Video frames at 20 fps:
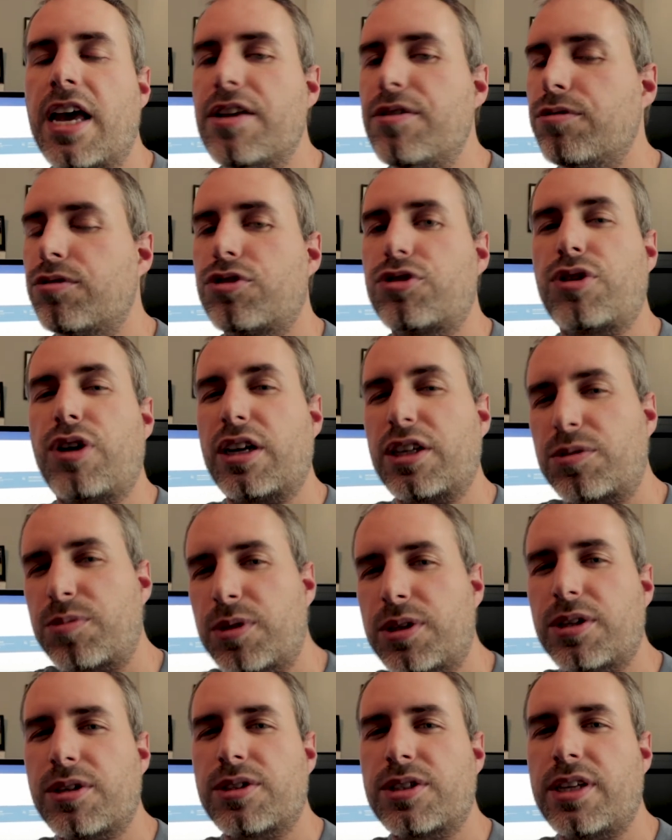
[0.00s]
and you trust
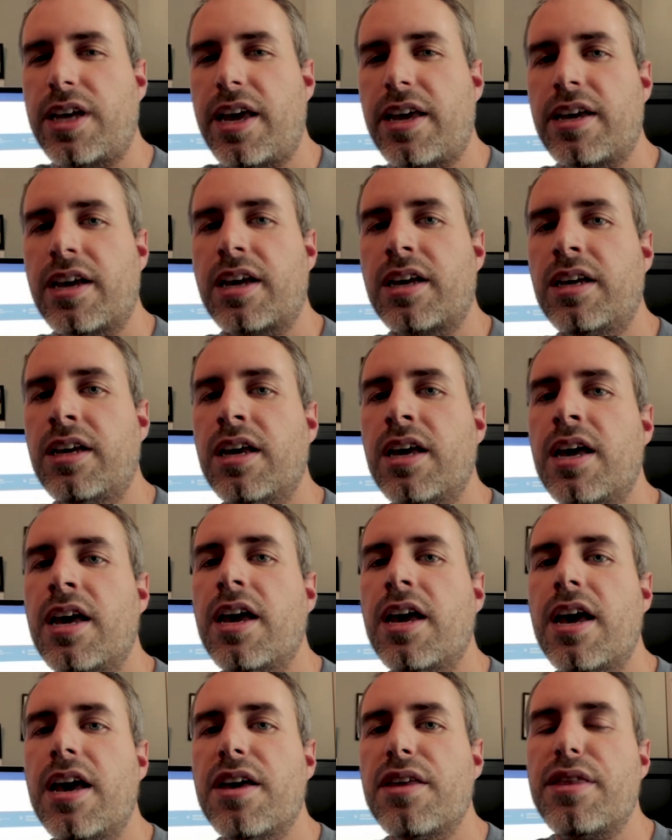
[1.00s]
what they're saying,
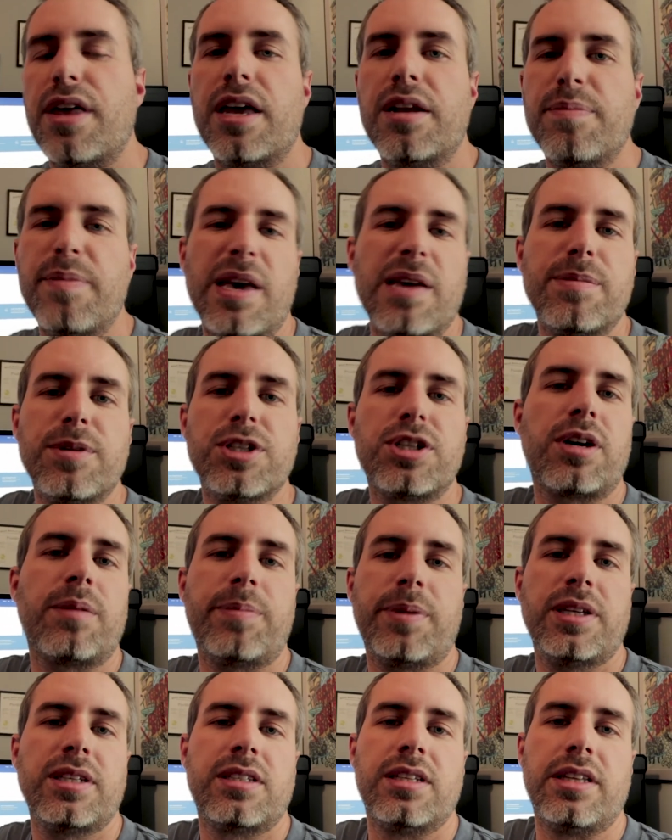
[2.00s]
then maybe
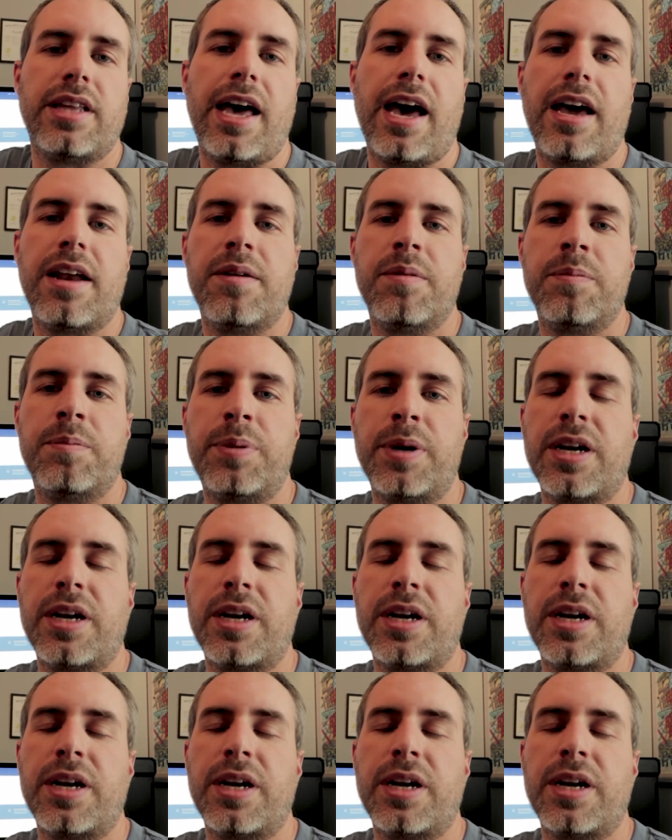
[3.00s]
jump into that.